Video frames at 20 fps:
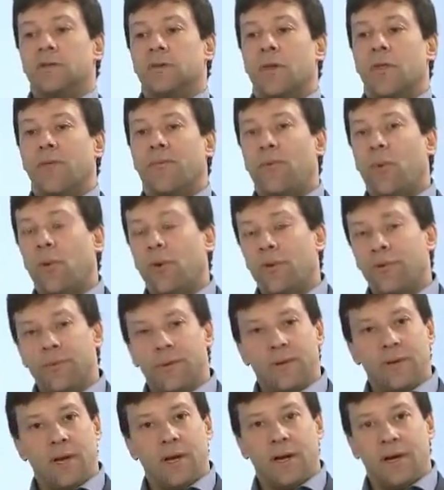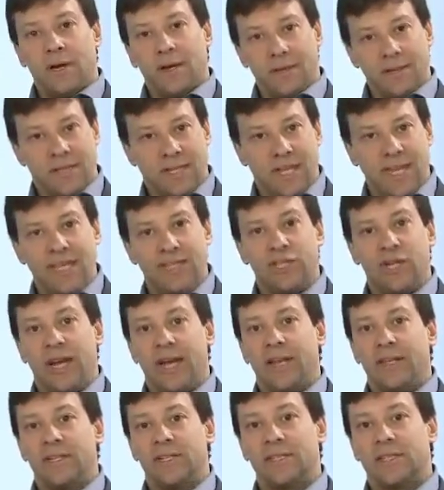So the fourth key
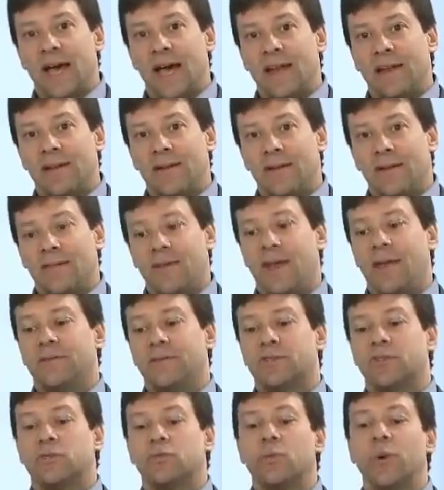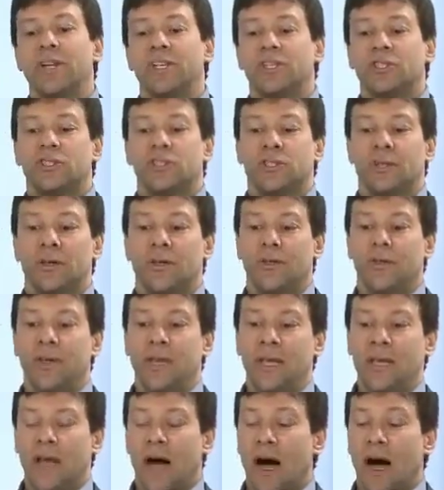change is that they've switched
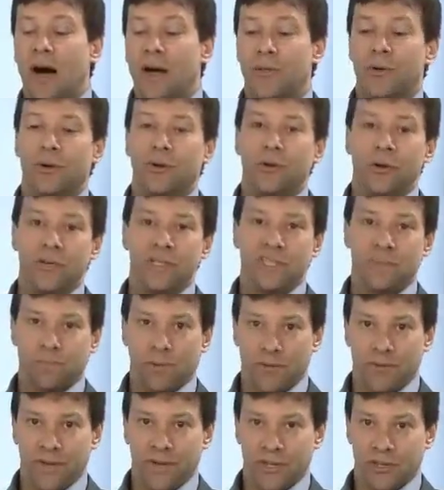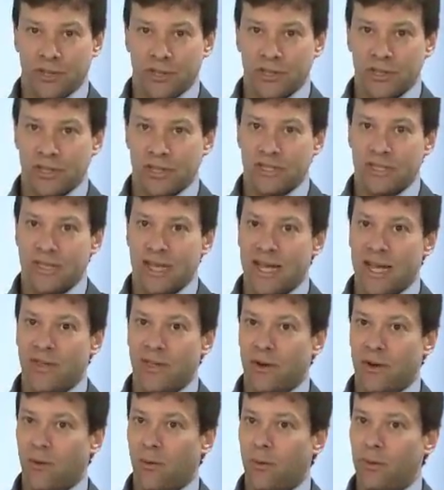the other goods provision to say
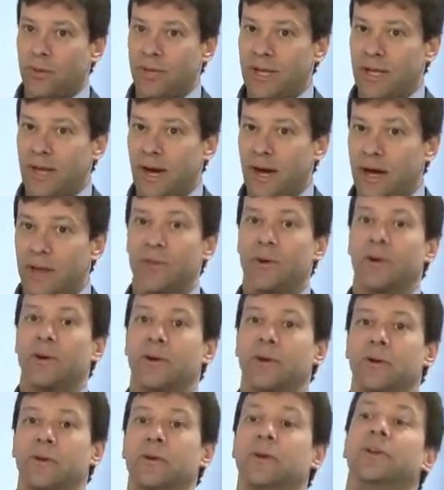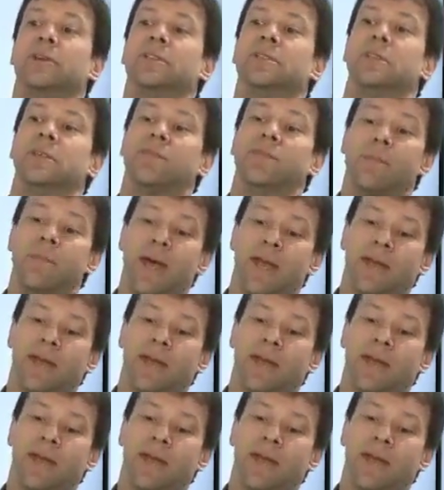that only other goods of a